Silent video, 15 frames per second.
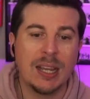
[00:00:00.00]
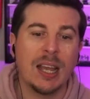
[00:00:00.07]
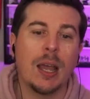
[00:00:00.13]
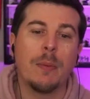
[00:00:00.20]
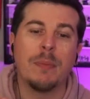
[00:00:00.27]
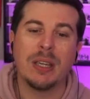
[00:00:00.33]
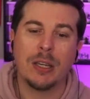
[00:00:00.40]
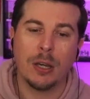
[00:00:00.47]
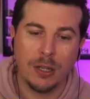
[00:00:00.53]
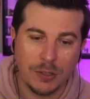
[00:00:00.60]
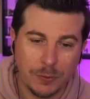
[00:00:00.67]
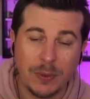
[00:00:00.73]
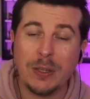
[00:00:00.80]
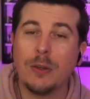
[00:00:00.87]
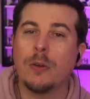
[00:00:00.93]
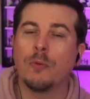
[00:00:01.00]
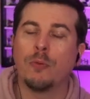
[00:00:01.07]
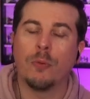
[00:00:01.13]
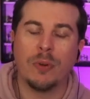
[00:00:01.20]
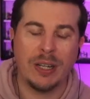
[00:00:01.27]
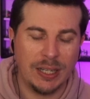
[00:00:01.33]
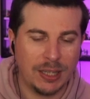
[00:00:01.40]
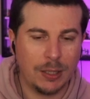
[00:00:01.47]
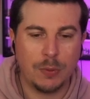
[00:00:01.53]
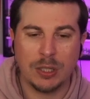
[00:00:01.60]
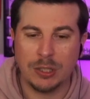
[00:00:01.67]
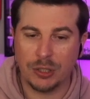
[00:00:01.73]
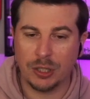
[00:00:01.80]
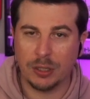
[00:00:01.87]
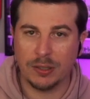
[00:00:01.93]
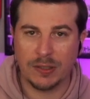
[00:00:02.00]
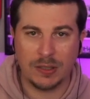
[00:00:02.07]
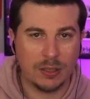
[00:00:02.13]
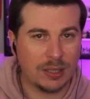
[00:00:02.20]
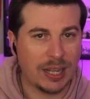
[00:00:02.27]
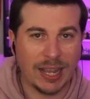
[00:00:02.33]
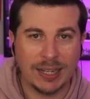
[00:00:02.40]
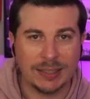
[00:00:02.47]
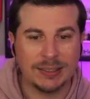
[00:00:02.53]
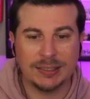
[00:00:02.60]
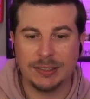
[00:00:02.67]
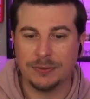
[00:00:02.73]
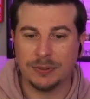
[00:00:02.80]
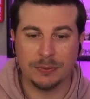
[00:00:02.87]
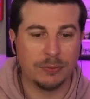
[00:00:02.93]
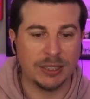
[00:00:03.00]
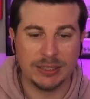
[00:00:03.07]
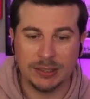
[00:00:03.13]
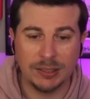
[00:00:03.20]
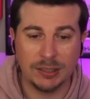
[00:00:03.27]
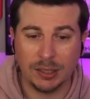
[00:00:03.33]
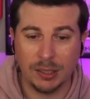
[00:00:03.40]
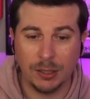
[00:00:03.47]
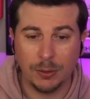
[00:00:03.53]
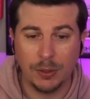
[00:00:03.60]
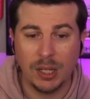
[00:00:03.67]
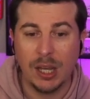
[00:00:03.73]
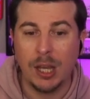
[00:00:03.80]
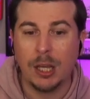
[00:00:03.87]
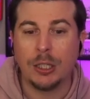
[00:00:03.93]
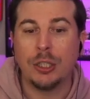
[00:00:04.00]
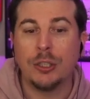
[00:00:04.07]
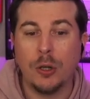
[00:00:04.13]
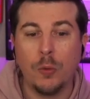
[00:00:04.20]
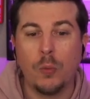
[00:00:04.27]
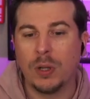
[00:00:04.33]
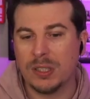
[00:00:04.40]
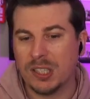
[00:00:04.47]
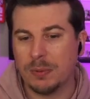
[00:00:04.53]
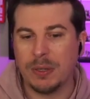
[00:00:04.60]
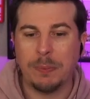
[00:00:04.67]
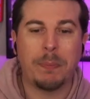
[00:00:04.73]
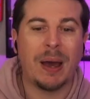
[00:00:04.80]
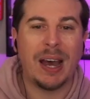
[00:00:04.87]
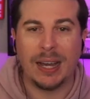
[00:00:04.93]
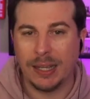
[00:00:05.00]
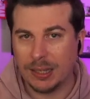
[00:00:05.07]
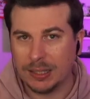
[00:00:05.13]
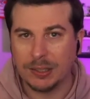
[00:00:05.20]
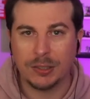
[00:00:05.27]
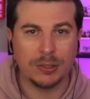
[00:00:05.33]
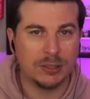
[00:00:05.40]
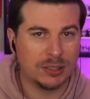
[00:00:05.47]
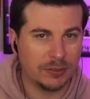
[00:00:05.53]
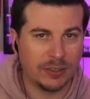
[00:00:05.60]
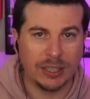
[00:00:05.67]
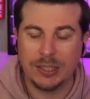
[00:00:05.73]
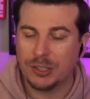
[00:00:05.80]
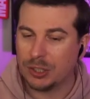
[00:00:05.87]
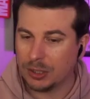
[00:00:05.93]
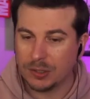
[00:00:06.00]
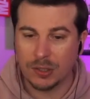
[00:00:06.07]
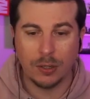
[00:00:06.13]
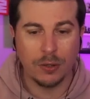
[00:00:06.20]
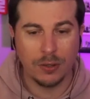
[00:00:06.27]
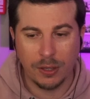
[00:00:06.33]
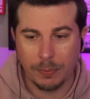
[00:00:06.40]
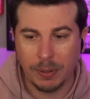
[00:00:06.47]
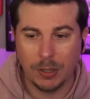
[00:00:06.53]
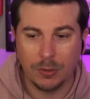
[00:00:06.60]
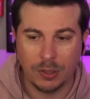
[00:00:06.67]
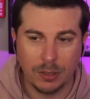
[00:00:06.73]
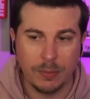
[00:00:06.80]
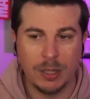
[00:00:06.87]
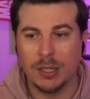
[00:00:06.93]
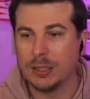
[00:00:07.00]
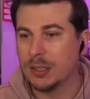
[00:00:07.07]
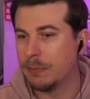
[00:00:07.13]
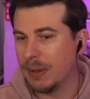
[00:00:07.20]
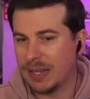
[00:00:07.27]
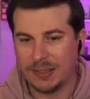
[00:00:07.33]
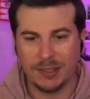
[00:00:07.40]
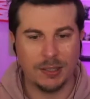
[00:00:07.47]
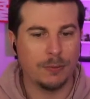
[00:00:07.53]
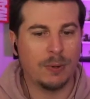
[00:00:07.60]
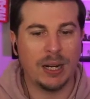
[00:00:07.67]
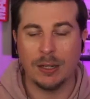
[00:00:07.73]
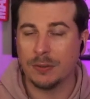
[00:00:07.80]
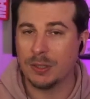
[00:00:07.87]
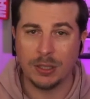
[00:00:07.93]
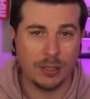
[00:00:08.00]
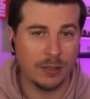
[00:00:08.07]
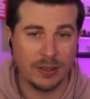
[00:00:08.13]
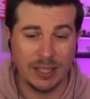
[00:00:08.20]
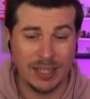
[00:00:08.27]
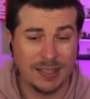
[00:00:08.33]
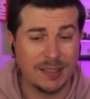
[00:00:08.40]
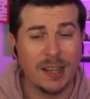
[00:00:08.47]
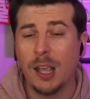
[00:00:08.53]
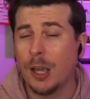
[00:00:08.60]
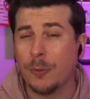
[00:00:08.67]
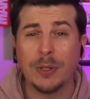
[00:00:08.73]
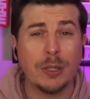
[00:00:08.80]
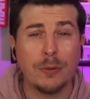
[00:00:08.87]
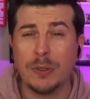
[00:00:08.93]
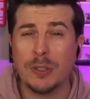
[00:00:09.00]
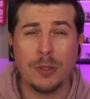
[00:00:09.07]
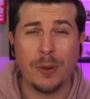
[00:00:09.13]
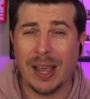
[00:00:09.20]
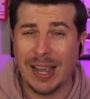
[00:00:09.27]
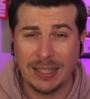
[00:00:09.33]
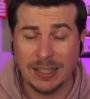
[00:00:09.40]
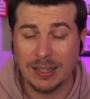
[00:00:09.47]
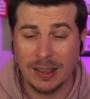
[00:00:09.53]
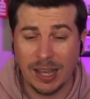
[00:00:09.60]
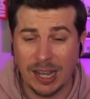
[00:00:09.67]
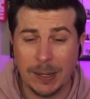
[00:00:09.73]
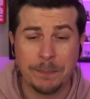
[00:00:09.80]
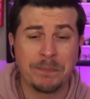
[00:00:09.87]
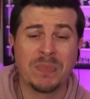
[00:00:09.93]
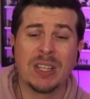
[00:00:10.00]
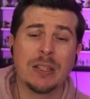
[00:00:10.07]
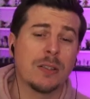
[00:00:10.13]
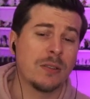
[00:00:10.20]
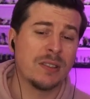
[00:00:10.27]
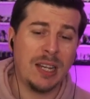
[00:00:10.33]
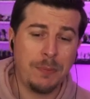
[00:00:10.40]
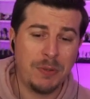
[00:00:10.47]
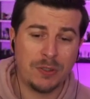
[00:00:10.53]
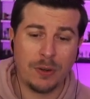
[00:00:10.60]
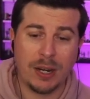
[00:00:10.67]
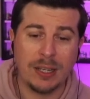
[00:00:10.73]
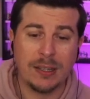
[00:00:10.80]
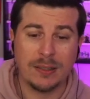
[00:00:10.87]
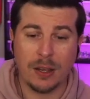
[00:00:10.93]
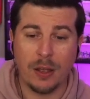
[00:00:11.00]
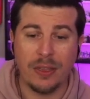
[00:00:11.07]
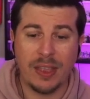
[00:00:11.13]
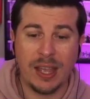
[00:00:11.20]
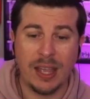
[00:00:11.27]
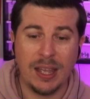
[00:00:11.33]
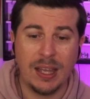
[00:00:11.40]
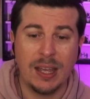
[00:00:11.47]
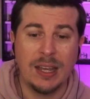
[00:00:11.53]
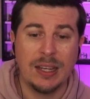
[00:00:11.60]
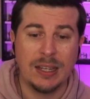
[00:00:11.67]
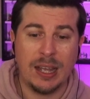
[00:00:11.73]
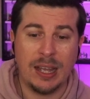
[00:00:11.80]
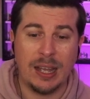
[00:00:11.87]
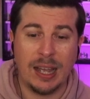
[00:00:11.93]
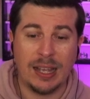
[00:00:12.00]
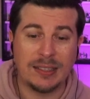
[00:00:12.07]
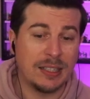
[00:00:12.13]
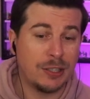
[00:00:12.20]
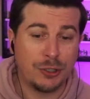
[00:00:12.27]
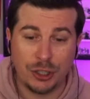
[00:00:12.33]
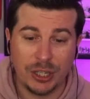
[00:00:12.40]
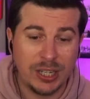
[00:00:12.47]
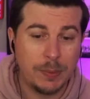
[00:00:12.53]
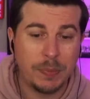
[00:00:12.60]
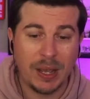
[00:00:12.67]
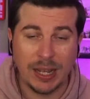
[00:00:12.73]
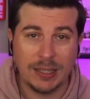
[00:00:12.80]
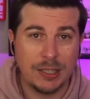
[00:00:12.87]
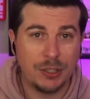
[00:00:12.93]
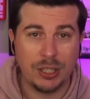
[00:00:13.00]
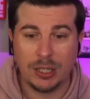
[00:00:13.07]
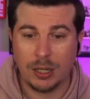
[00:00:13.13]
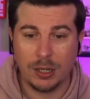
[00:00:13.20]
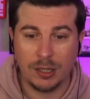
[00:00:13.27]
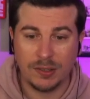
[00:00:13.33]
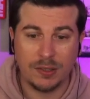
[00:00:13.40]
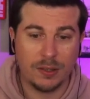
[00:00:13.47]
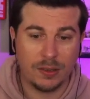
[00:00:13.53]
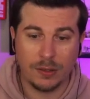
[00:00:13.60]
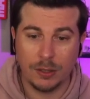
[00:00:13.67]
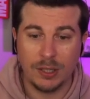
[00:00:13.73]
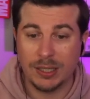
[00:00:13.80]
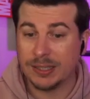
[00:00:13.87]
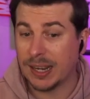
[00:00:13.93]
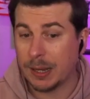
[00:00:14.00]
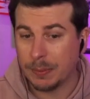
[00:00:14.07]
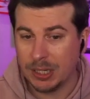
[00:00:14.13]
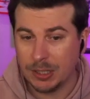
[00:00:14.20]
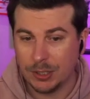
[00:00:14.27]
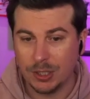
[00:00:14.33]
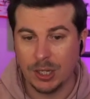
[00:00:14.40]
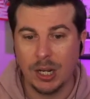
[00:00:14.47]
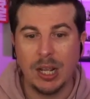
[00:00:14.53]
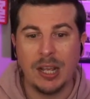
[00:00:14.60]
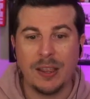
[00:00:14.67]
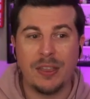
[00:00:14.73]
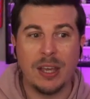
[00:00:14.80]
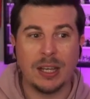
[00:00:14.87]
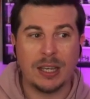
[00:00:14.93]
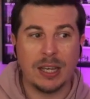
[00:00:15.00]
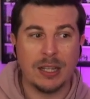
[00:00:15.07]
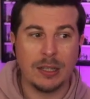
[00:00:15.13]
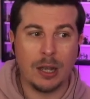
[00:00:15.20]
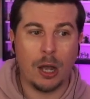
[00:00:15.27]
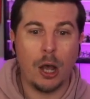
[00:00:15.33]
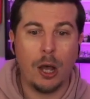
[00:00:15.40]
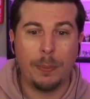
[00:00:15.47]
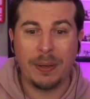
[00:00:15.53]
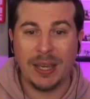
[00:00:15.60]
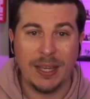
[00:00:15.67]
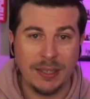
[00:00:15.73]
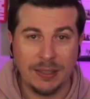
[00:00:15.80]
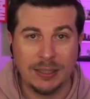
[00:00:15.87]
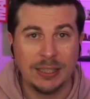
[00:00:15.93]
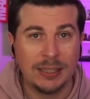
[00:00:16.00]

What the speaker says: And because we really want Jolteon active and ready to go, you don't want to be piling tons of energy onto other Pokemon and messing around and all this. We don't want to do any of that. So Zebstrika's on there as a cheap energy cost 30 damage that can hop in,